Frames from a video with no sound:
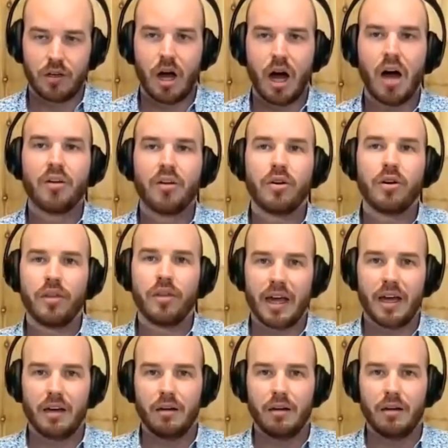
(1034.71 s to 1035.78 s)
other
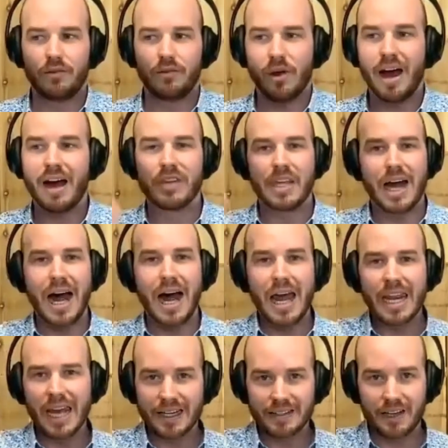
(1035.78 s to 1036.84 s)
than if you have the
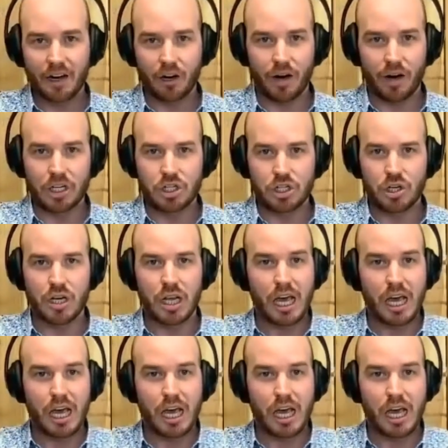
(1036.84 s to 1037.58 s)
IDX integration